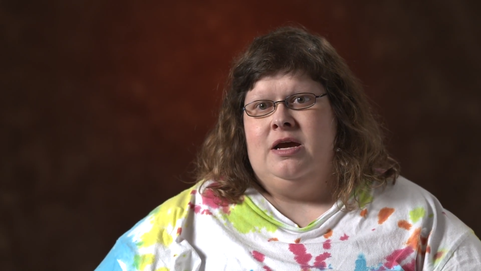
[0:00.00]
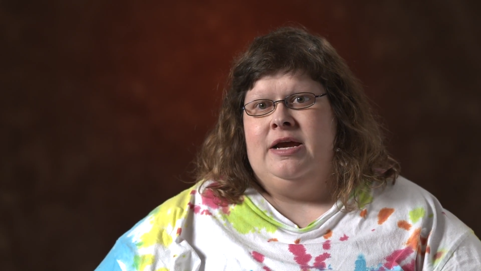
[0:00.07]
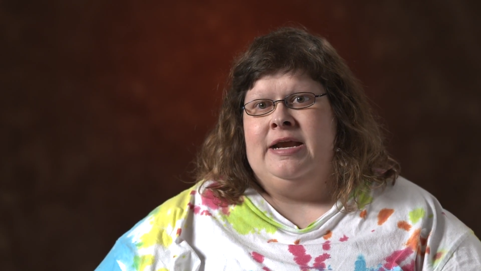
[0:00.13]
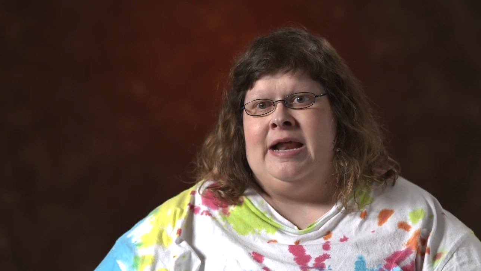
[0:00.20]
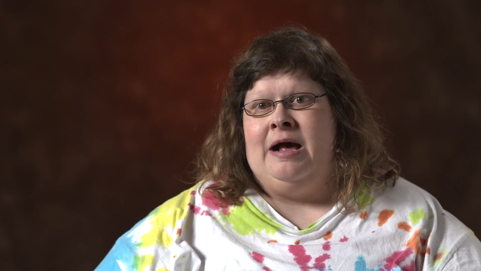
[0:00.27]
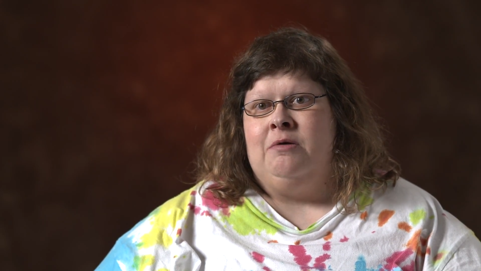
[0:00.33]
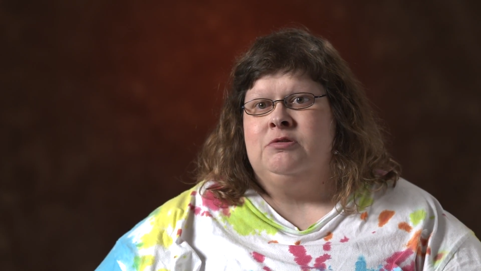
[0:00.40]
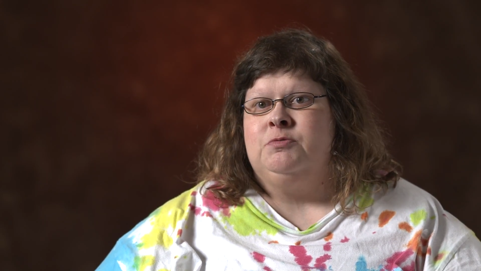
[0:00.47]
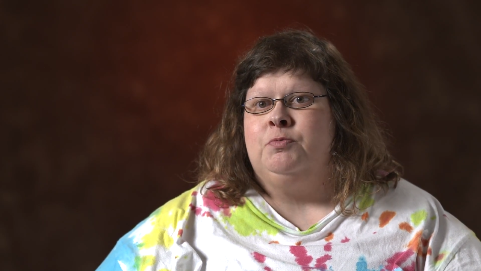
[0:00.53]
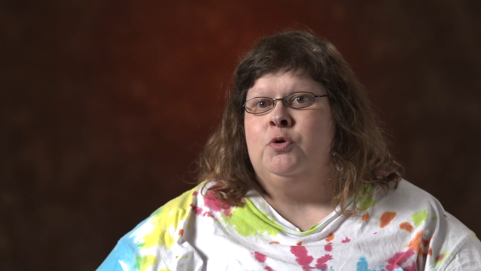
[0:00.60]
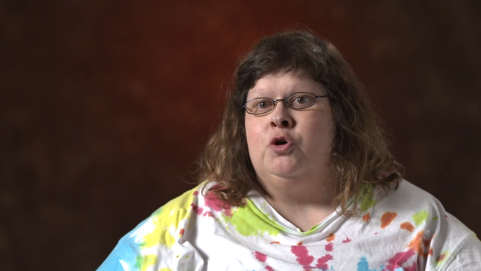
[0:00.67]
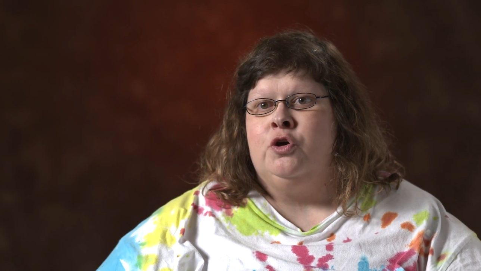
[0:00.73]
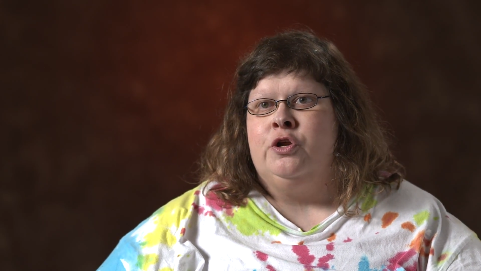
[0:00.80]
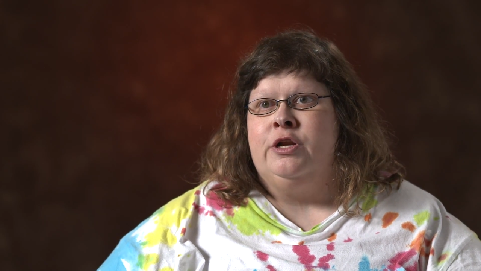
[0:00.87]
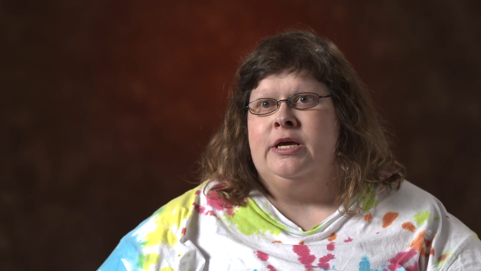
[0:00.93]
and I was
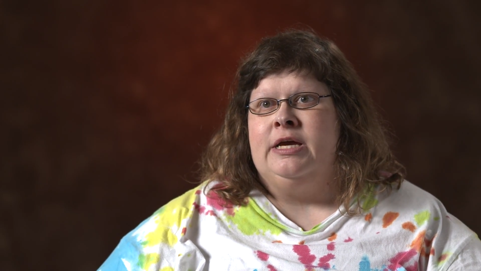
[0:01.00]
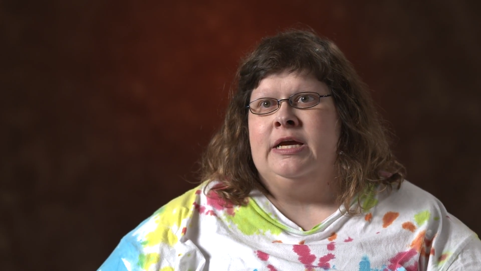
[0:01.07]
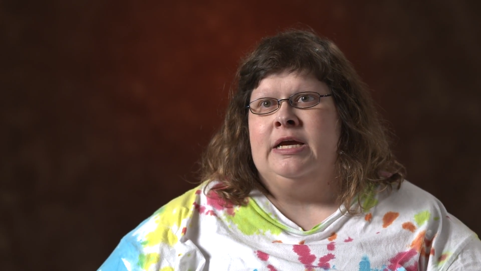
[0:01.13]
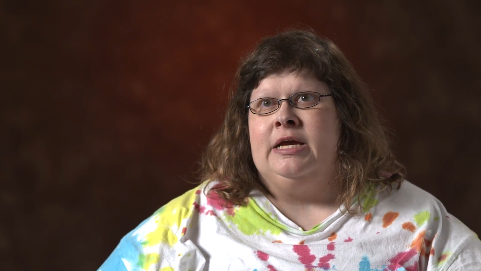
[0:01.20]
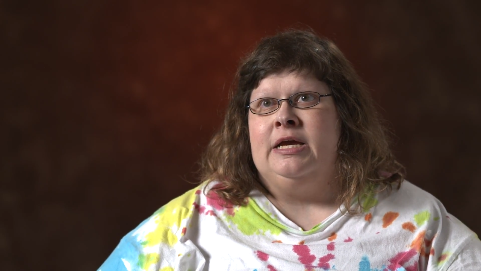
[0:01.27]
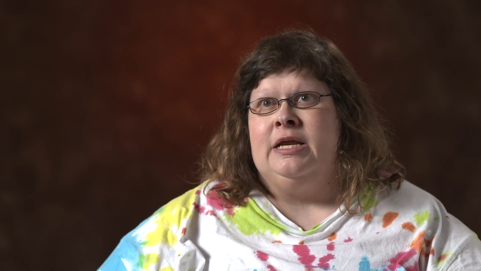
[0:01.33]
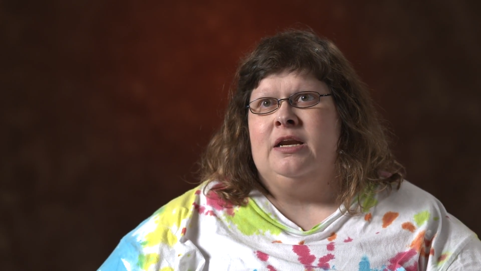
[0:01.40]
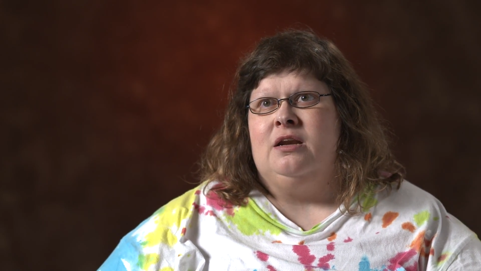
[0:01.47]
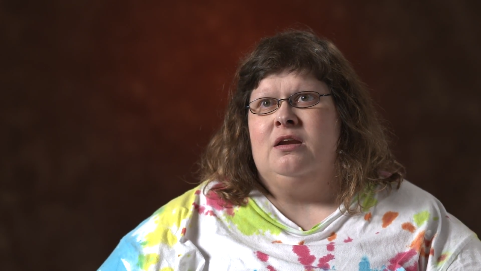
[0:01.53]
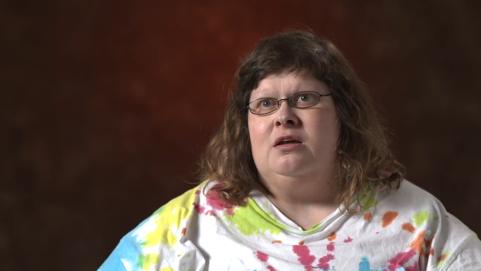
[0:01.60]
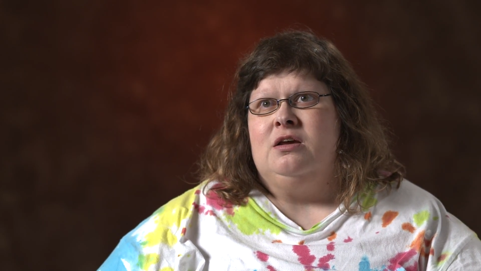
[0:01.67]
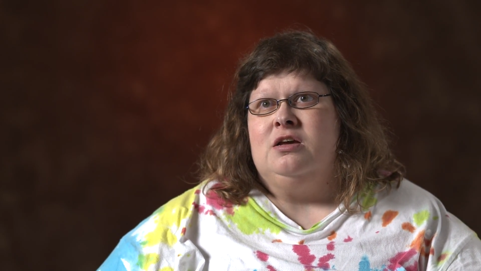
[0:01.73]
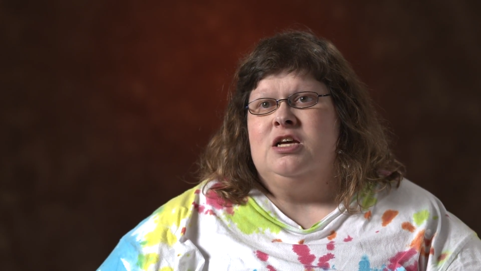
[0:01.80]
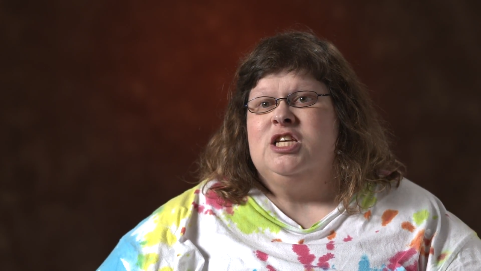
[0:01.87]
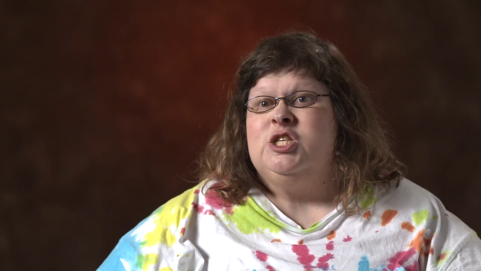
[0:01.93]
put in
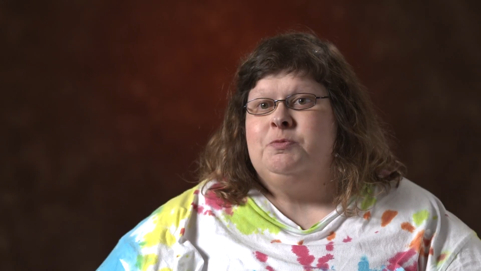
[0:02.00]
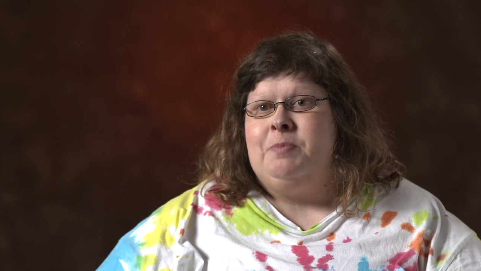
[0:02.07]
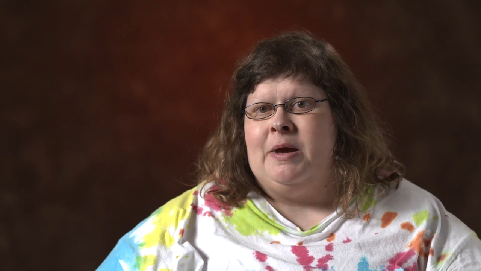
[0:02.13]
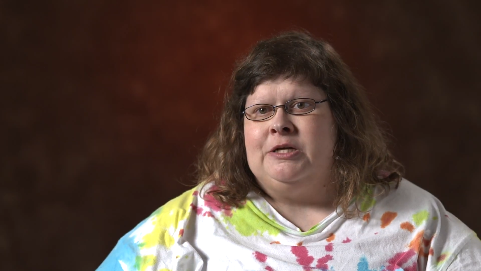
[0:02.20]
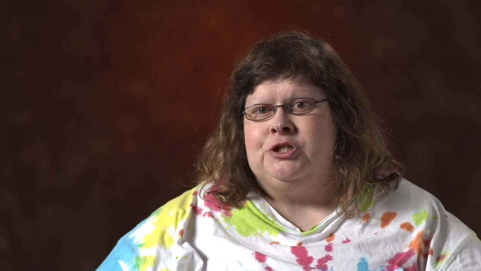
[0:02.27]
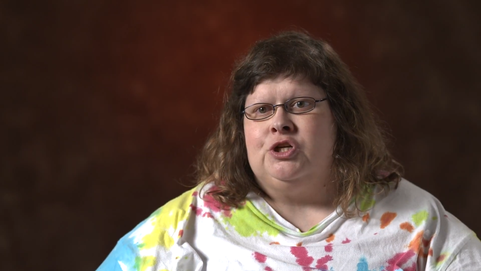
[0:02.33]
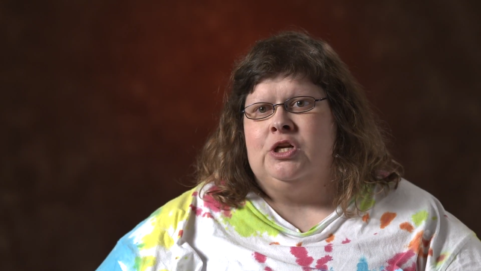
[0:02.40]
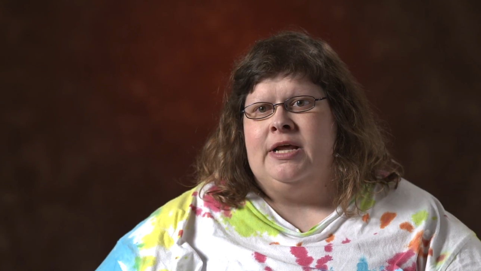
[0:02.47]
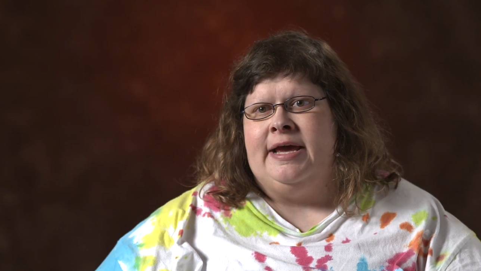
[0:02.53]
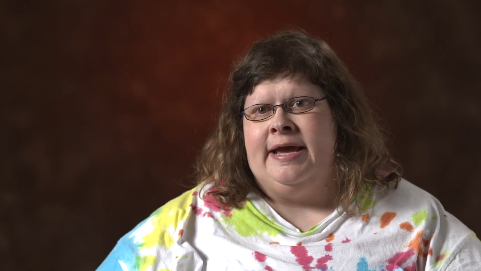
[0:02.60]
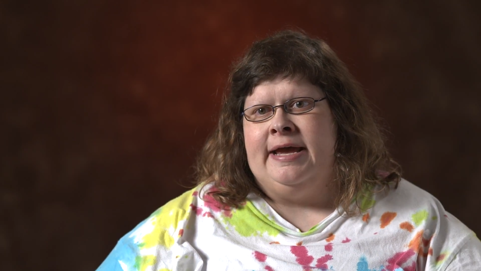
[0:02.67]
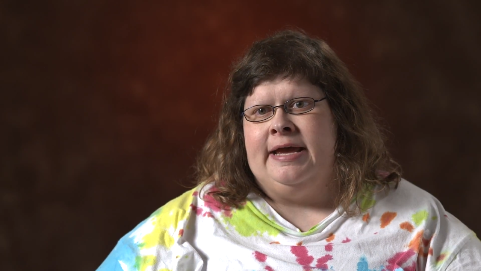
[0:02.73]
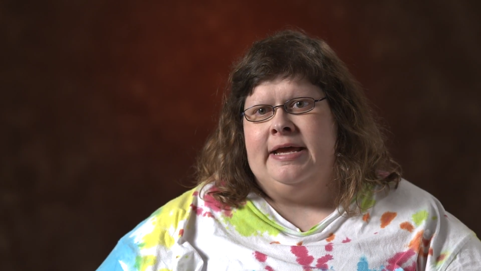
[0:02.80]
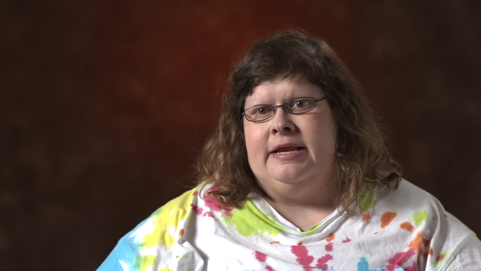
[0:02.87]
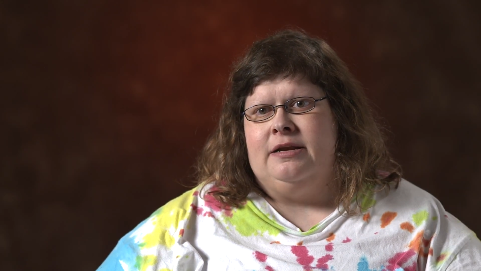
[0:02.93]
special
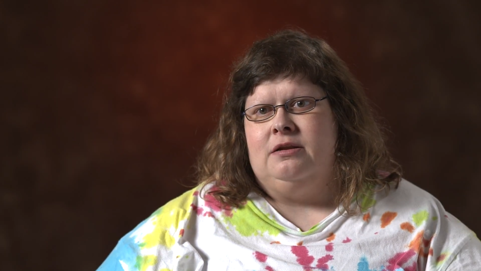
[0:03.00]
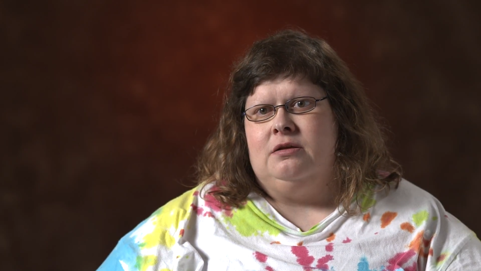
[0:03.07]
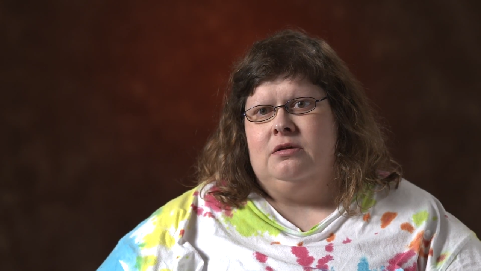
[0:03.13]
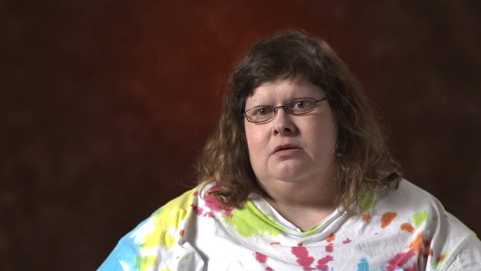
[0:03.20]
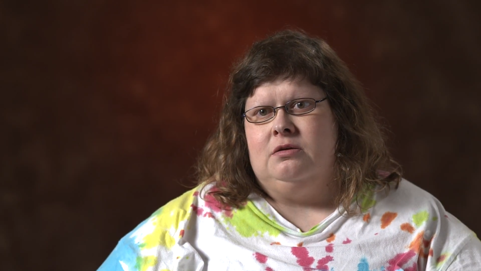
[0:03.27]
ed.